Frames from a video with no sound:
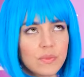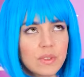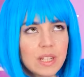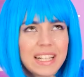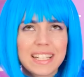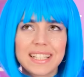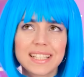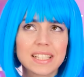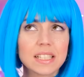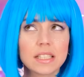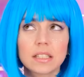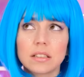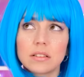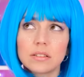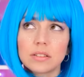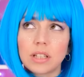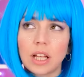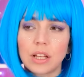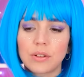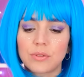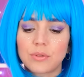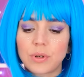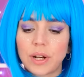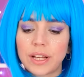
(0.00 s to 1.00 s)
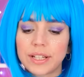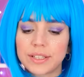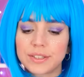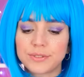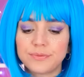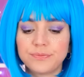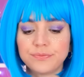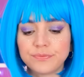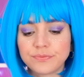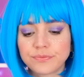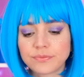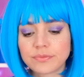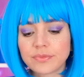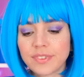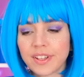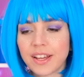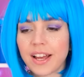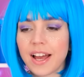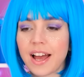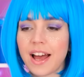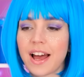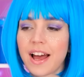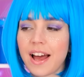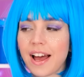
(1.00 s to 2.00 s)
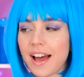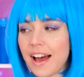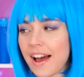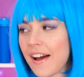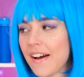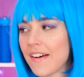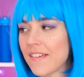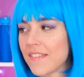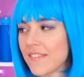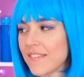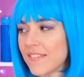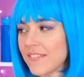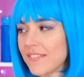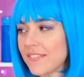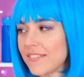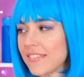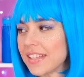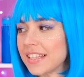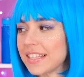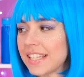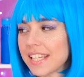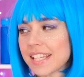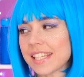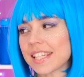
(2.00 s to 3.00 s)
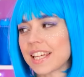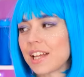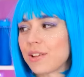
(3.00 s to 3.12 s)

It's still not right. These